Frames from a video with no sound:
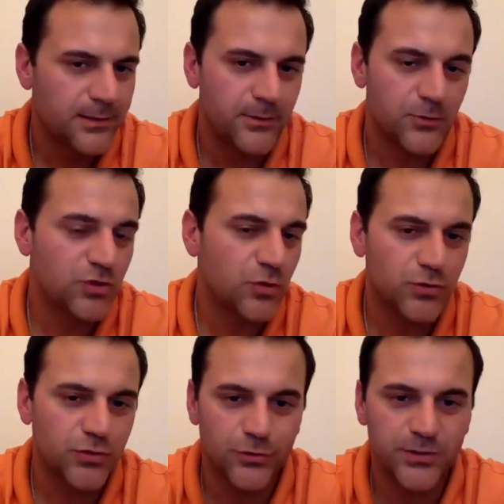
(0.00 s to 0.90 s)
you know,
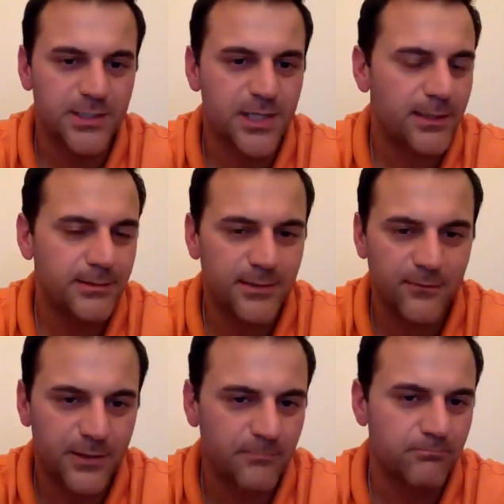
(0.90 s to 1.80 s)
social,
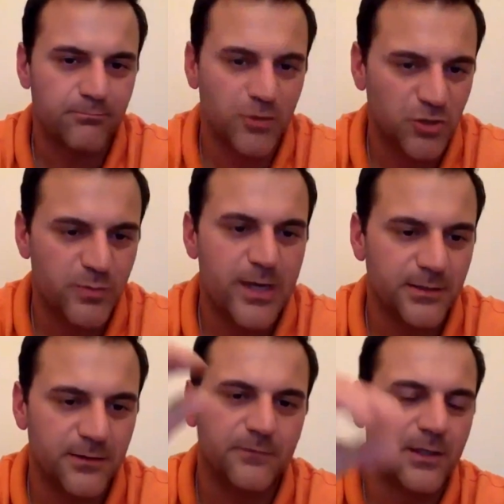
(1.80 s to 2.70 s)
scientific
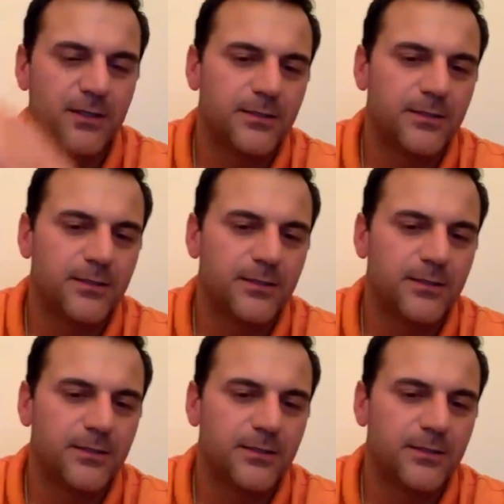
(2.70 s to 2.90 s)
perspective.